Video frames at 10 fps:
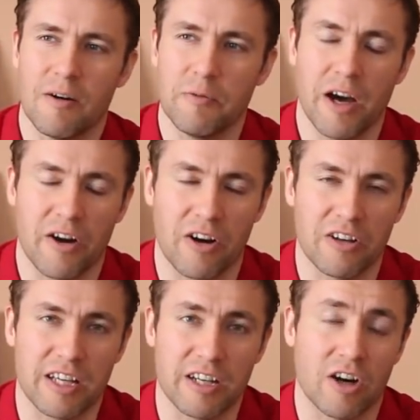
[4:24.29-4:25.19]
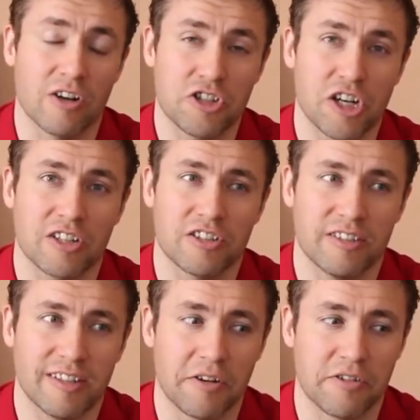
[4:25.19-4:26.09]
we are on, in
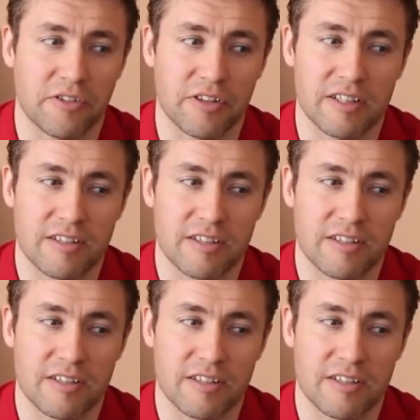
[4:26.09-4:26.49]
uncharted territory.